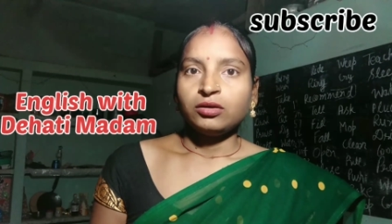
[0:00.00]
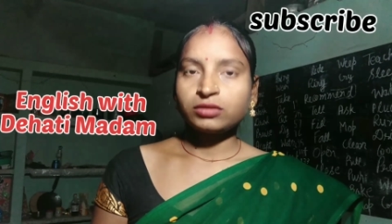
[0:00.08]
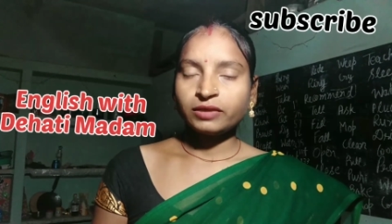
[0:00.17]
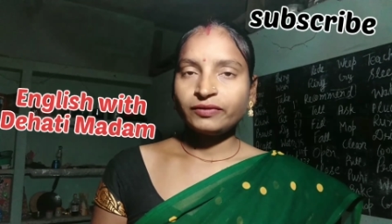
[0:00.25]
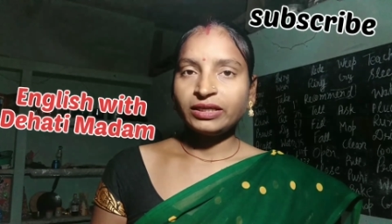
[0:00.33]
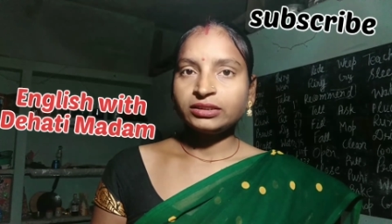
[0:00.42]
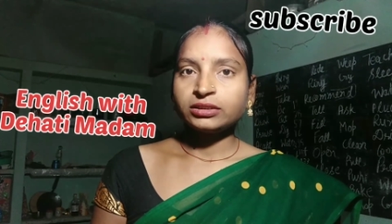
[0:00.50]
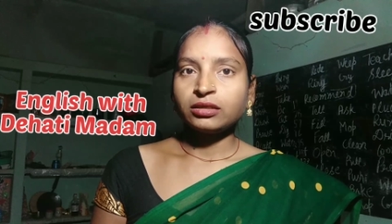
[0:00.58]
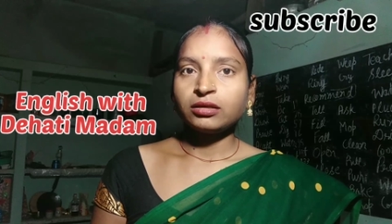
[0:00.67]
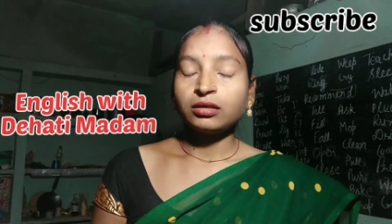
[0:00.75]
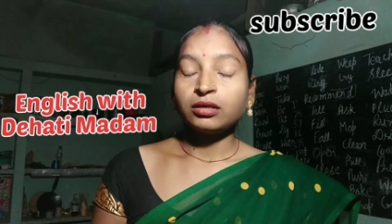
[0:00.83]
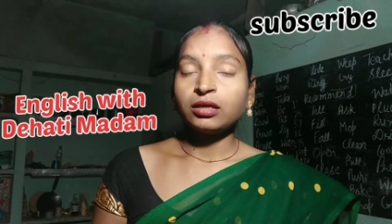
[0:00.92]
Okay friends,
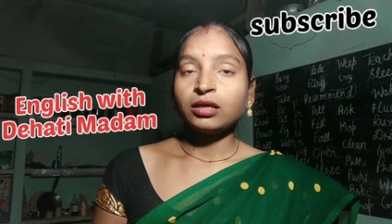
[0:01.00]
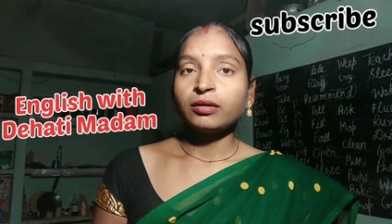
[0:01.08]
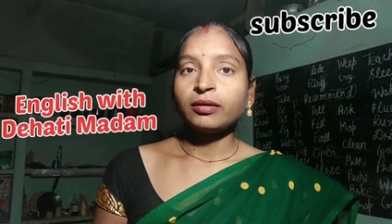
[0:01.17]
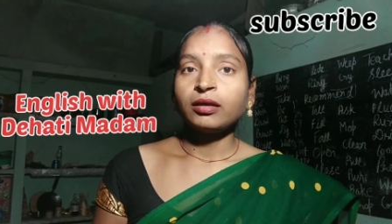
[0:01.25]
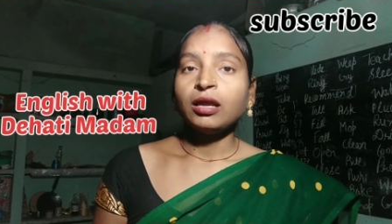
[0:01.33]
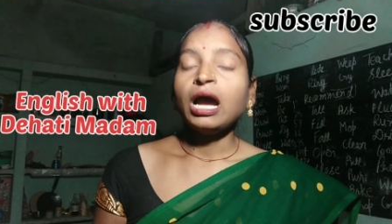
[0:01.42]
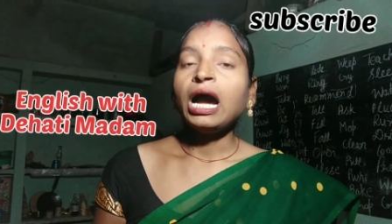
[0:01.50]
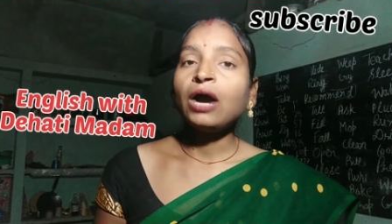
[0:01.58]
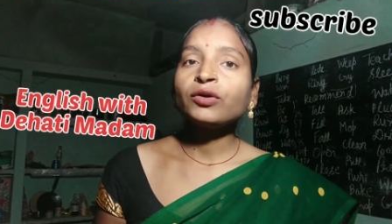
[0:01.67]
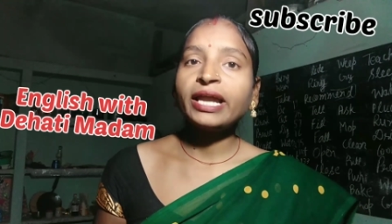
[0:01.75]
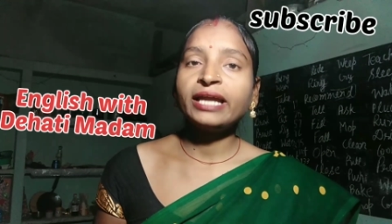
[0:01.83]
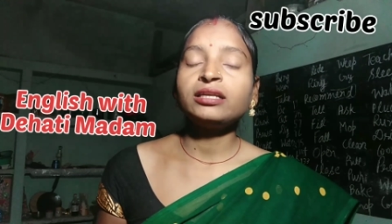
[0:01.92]

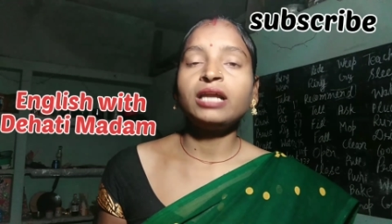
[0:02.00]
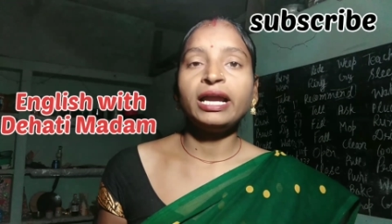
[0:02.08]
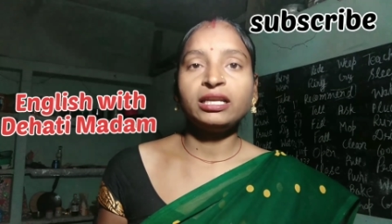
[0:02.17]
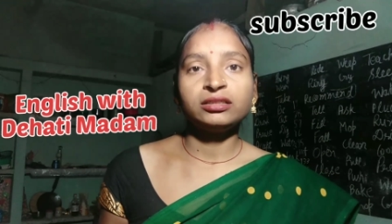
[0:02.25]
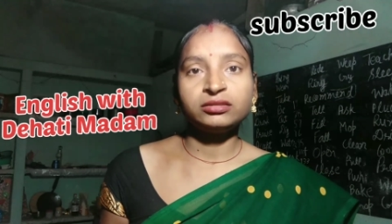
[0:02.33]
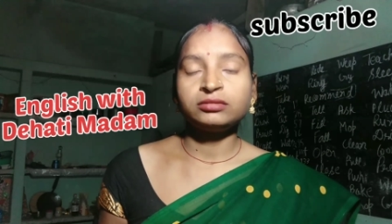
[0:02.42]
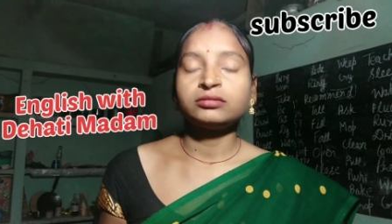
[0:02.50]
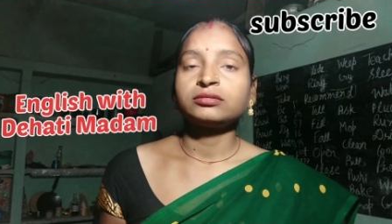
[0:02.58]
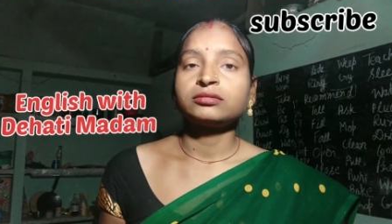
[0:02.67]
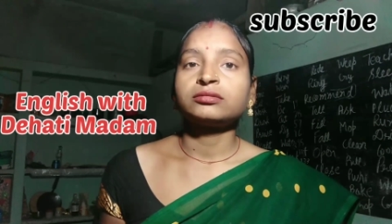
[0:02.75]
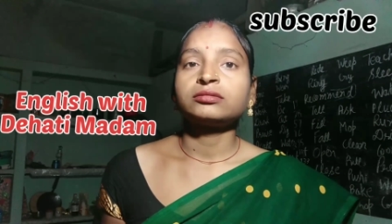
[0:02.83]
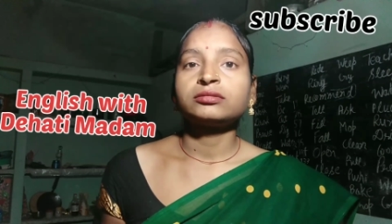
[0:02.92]
how can I learn?
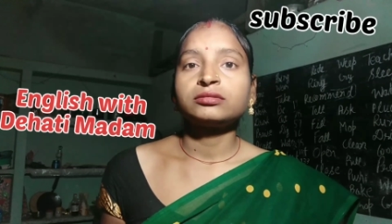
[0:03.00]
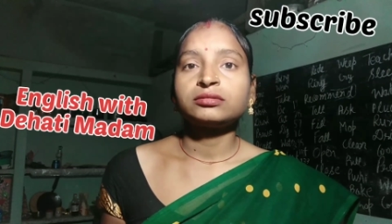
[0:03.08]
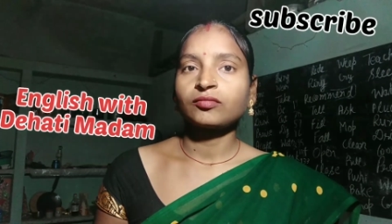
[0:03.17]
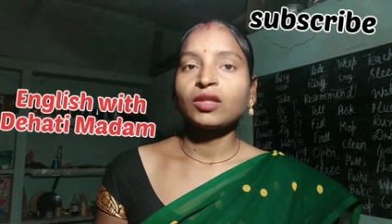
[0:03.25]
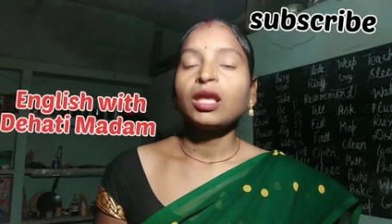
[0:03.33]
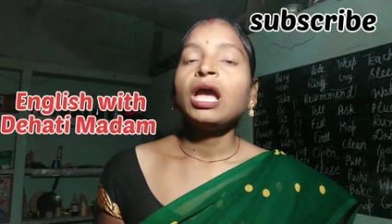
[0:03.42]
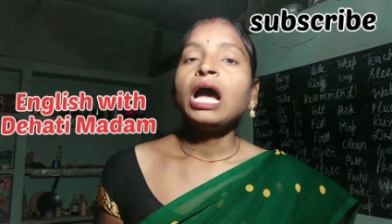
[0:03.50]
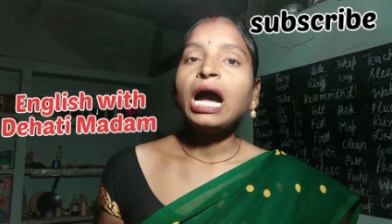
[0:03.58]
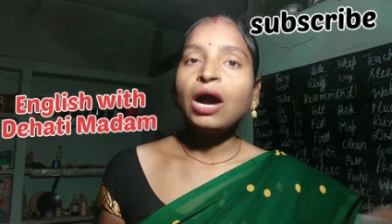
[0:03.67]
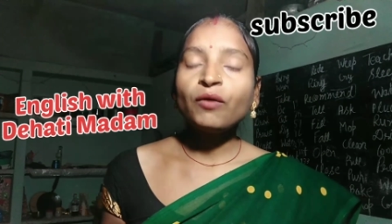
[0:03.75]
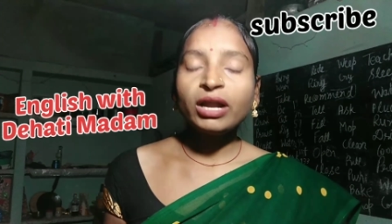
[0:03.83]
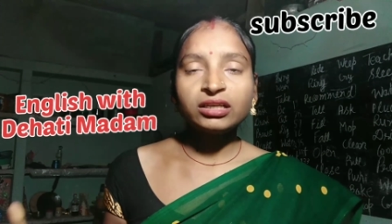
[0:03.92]

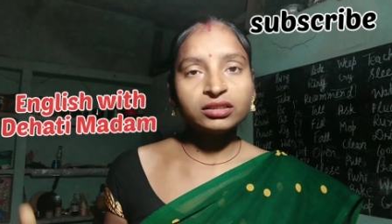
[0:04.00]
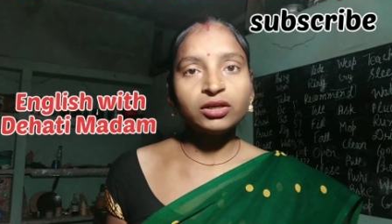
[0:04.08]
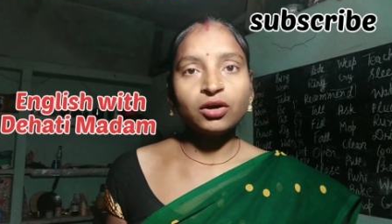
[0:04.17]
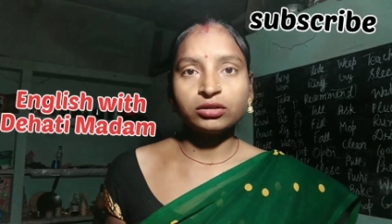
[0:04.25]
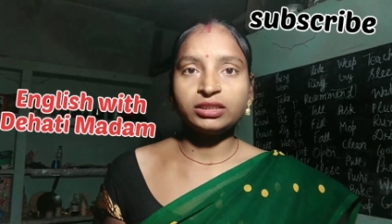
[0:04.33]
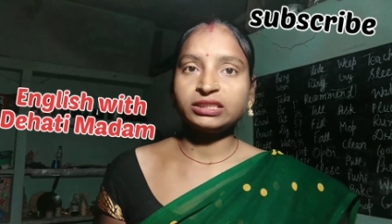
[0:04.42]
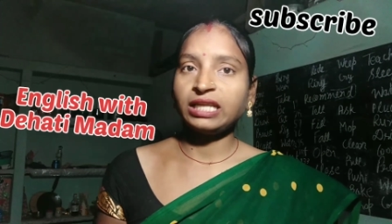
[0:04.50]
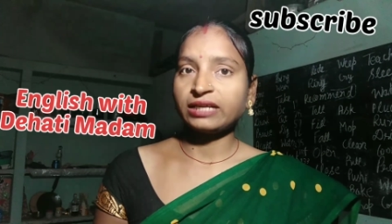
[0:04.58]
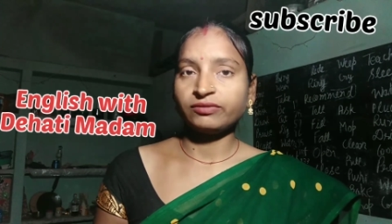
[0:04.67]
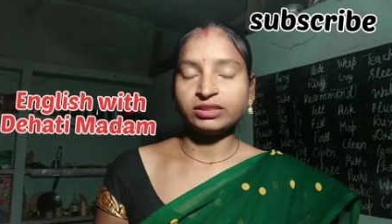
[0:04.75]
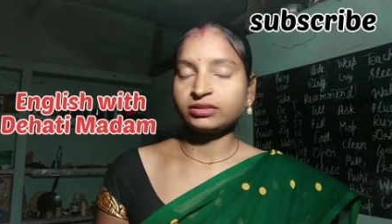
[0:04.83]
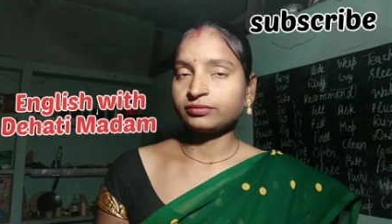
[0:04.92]
How I learned all this
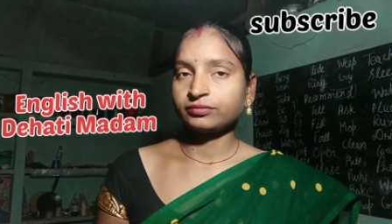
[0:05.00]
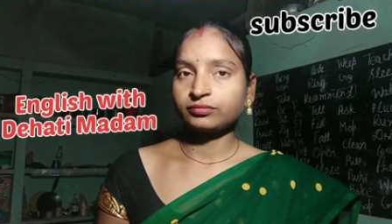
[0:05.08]
language?